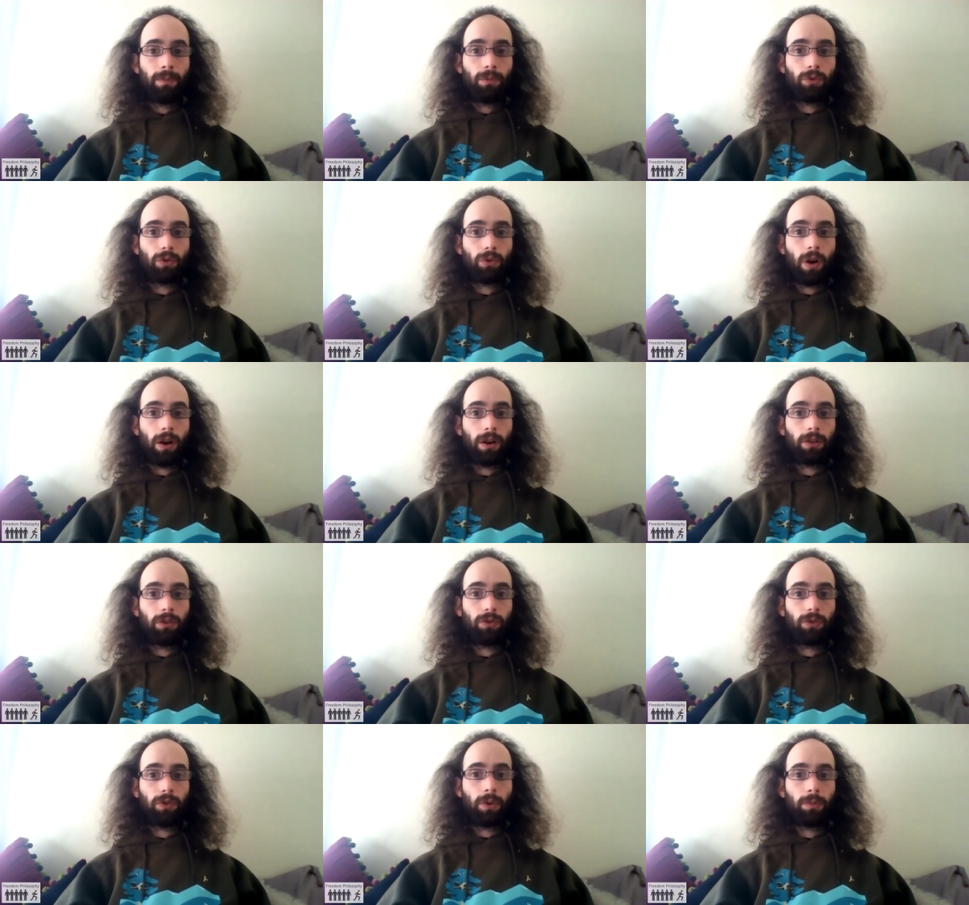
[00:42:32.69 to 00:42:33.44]

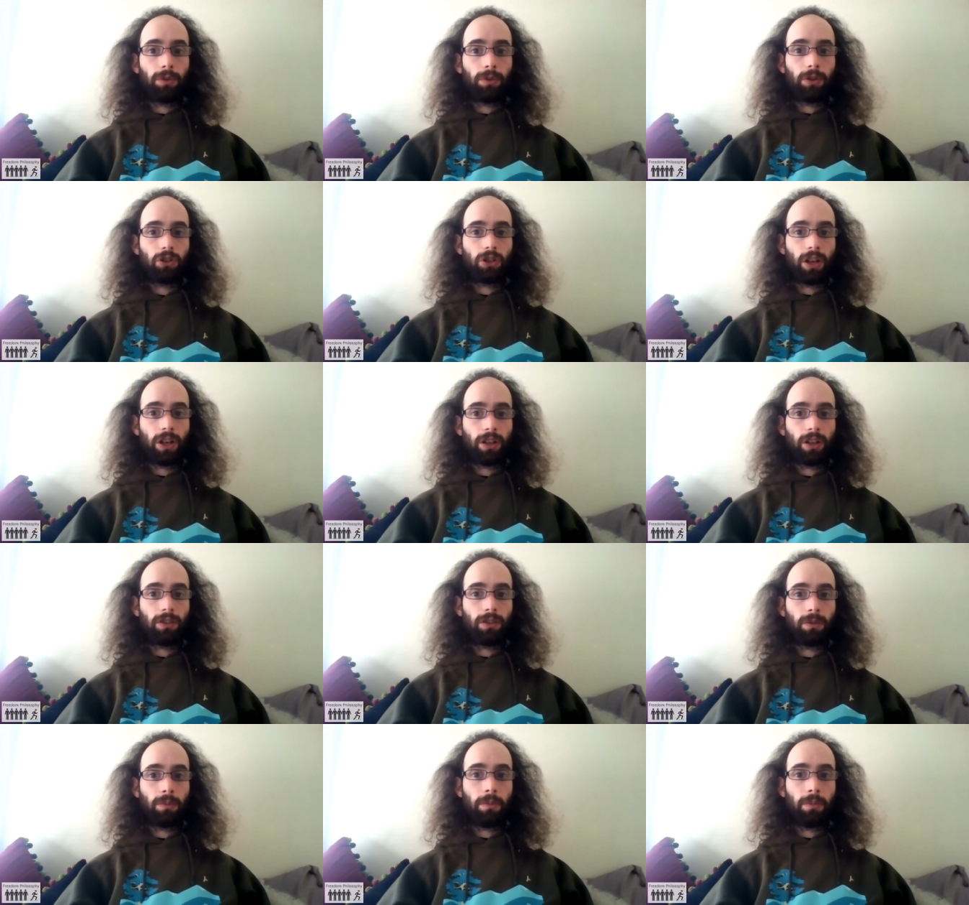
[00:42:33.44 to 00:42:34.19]
drugs from
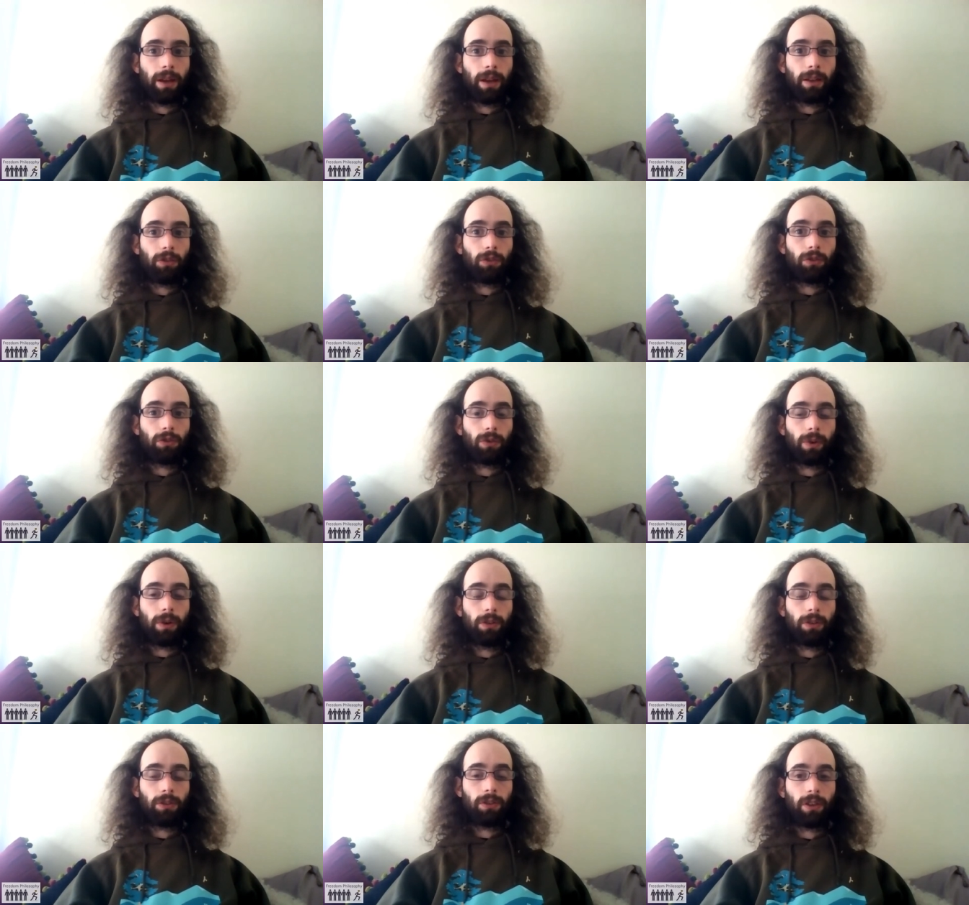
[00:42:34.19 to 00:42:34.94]
legitimate
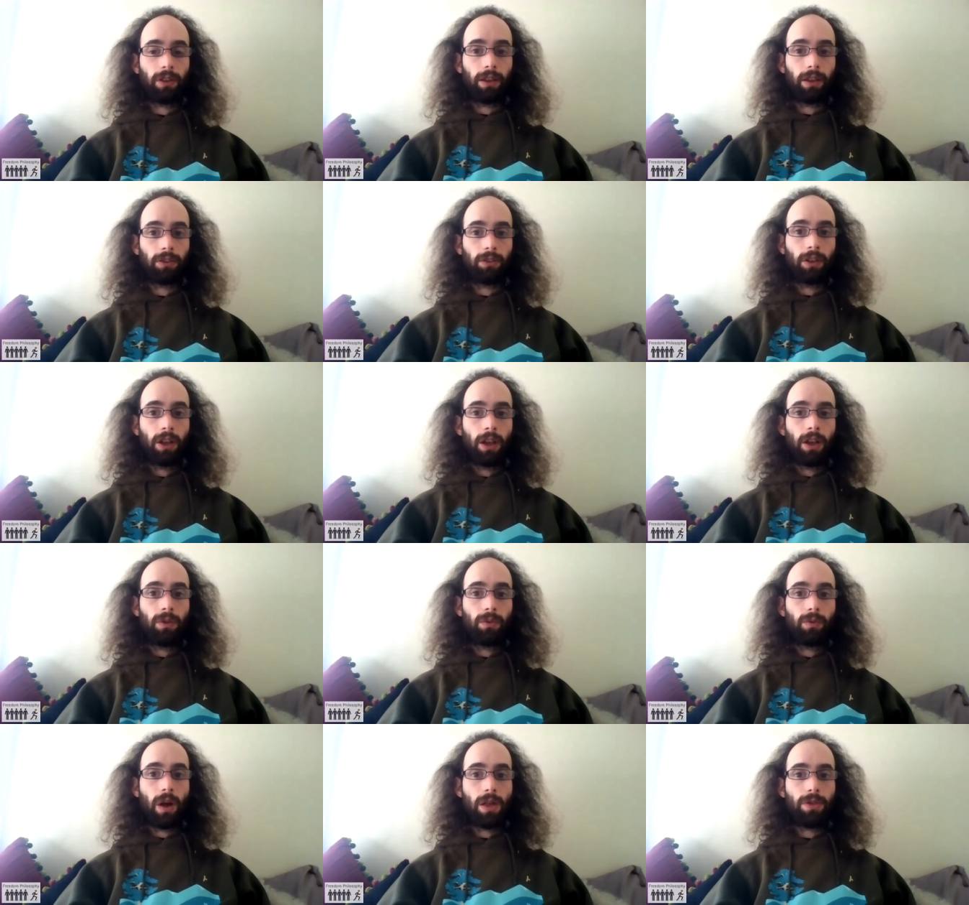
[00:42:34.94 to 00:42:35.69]
sources
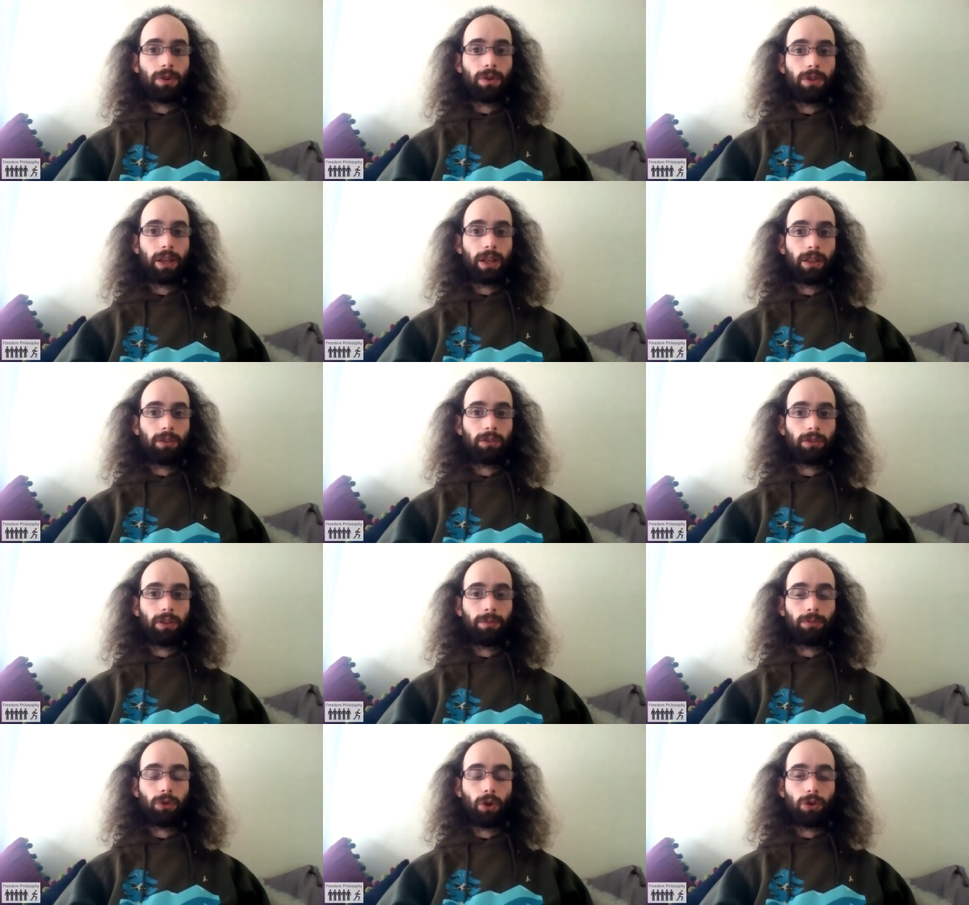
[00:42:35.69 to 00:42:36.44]
rather than
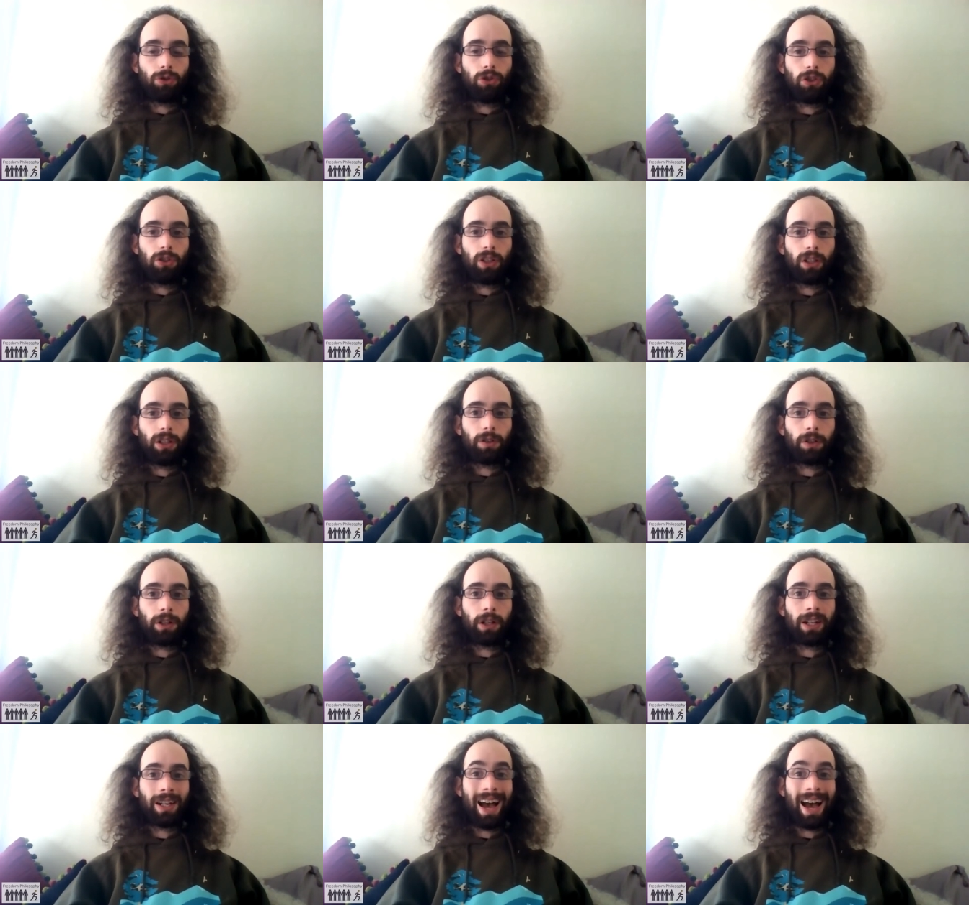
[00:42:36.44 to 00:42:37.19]
some dodgy dealer
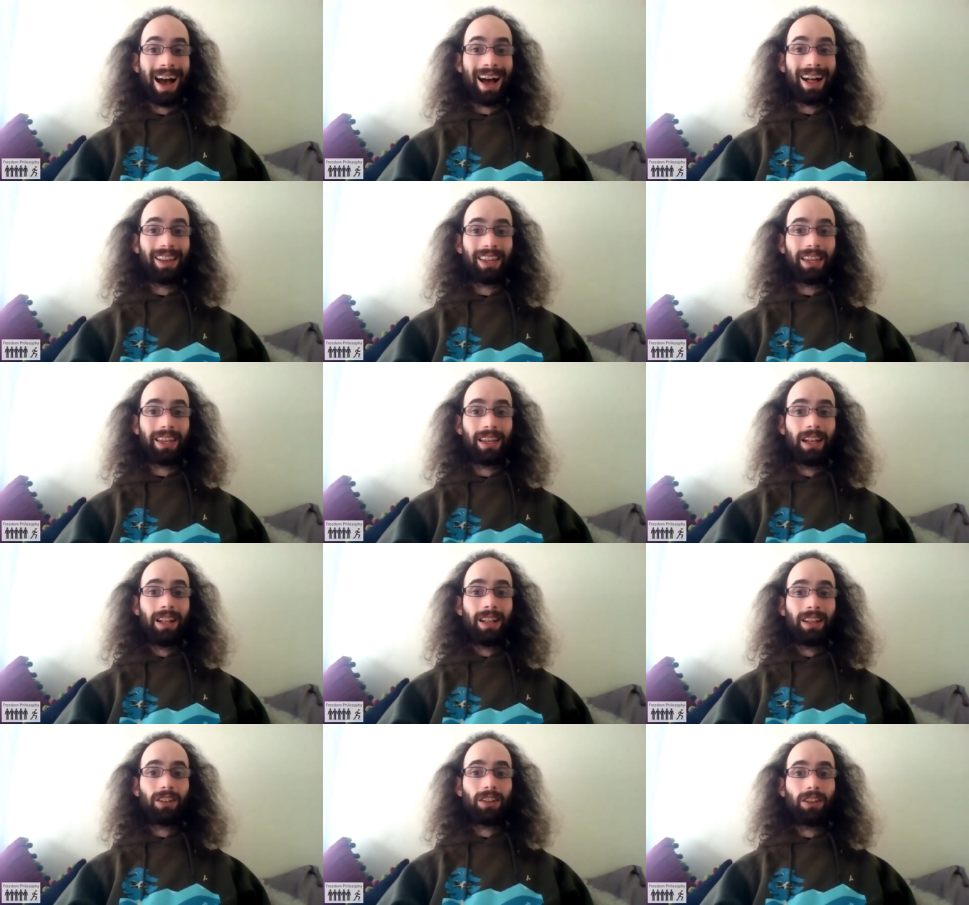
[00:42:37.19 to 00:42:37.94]
in an alley
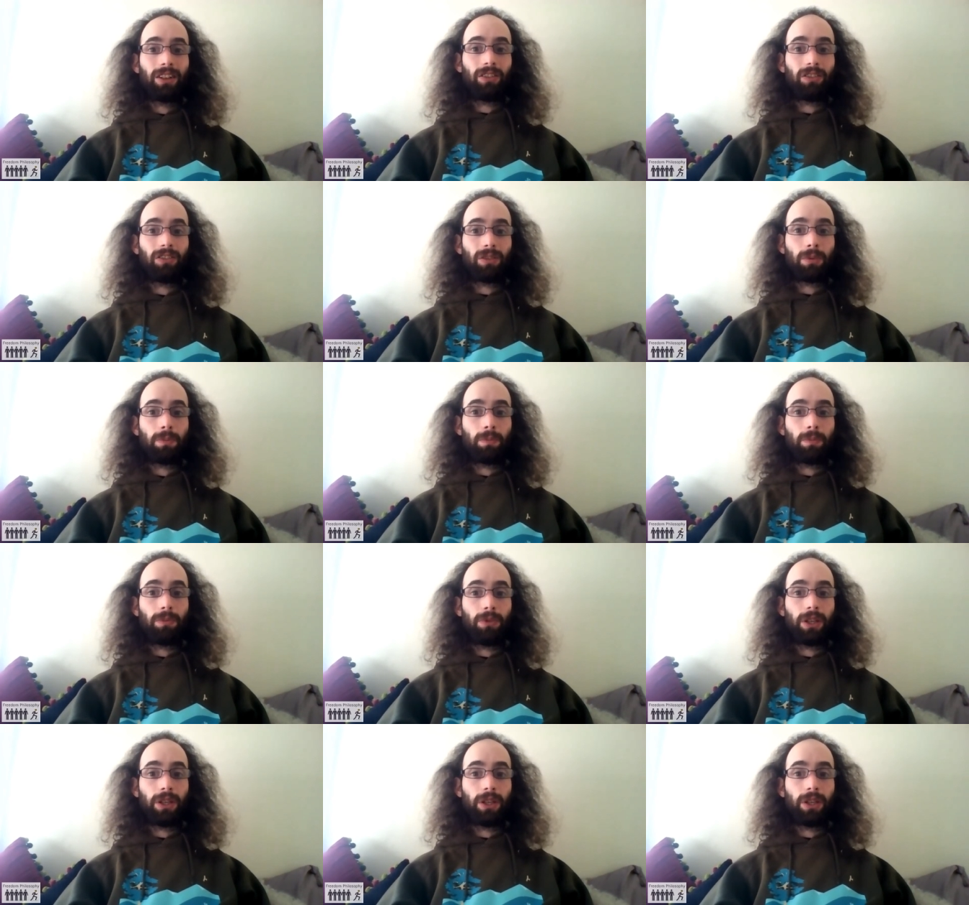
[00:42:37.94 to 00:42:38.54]
because the,